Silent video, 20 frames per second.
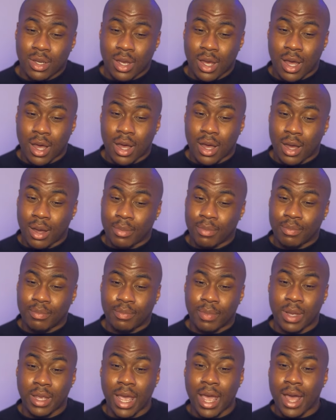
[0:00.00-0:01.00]
Um,
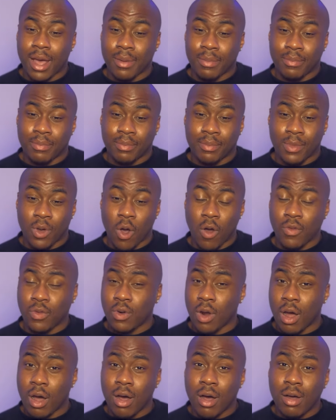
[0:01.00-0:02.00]
but yeah,
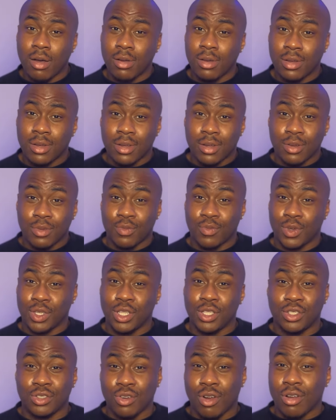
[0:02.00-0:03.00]
overall,
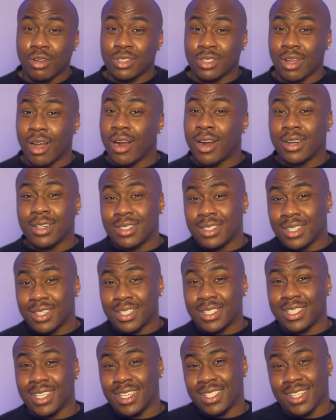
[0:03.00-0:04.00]
really strong start to the
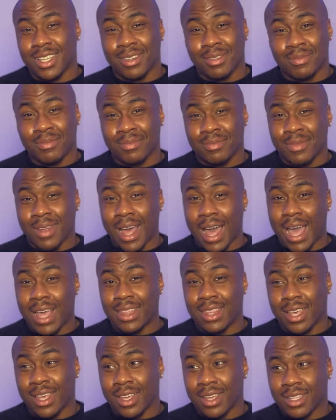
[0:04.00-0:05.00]
season, I
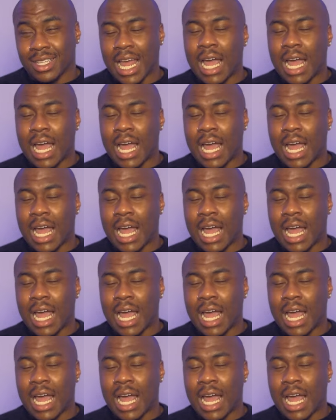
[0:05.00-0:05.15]
think.